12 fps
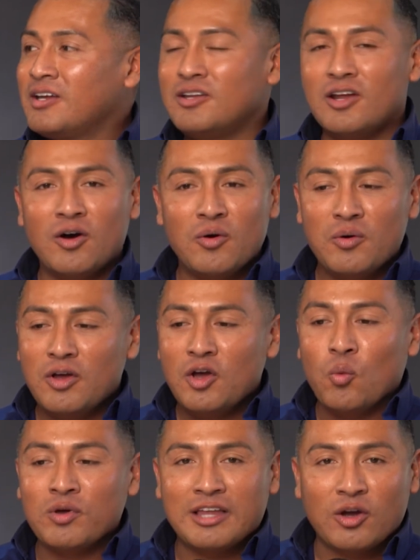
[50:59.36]
you know,
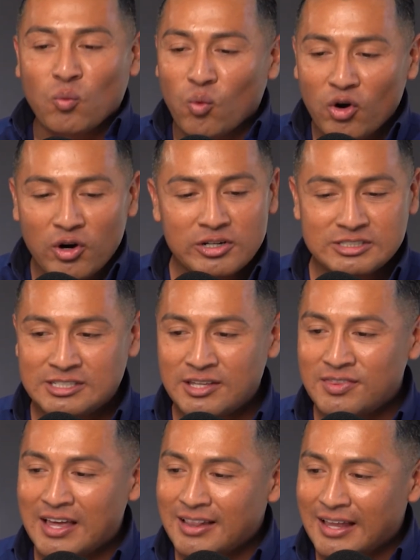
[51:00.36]
with like words
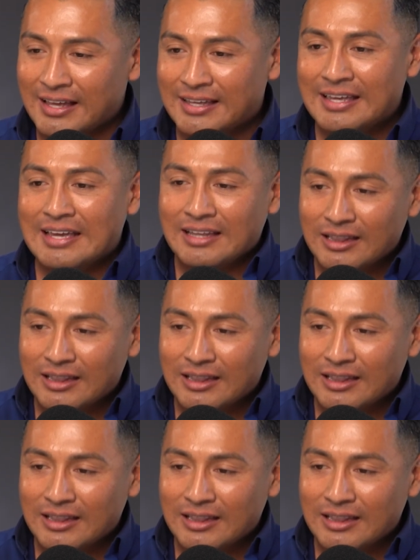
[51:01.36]
that like